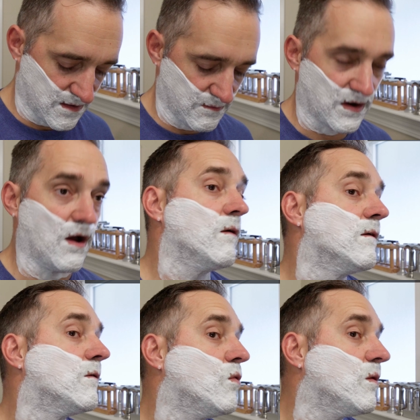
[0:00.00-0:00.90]
There we go.
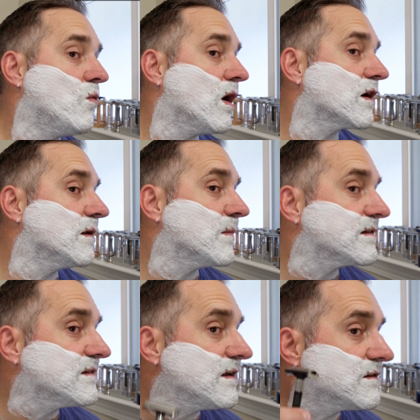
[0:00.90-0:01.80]
Warm water in my
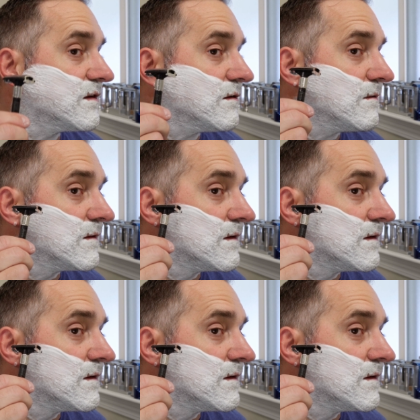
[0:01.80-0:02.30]
sink too.